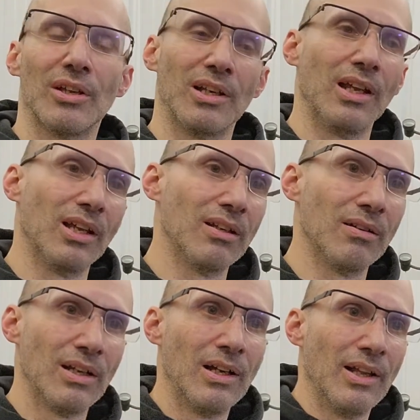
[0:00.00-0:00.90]
And,
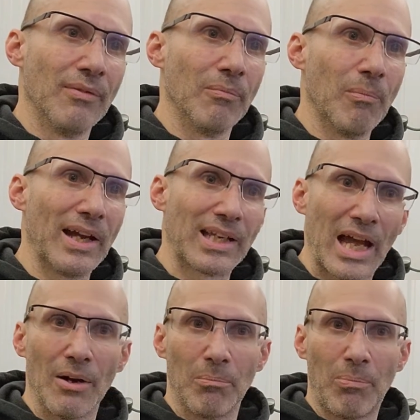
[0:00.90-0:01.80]
and my
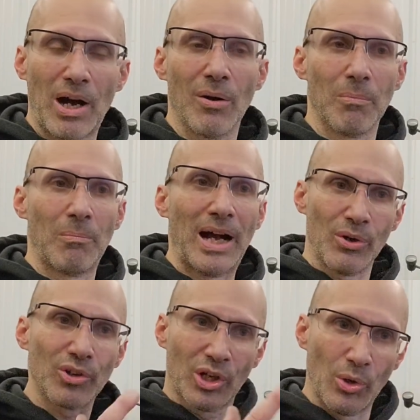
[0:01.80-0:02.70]

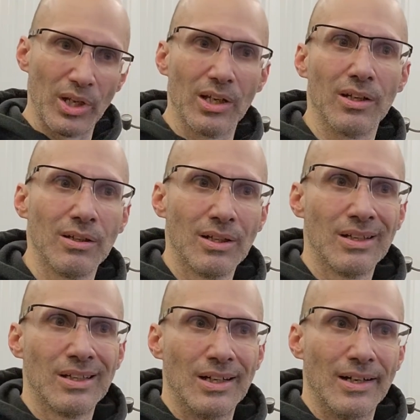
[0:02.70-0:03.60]
powder coating
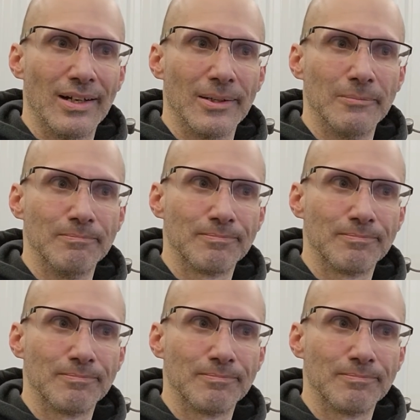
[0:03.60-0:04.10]
uh,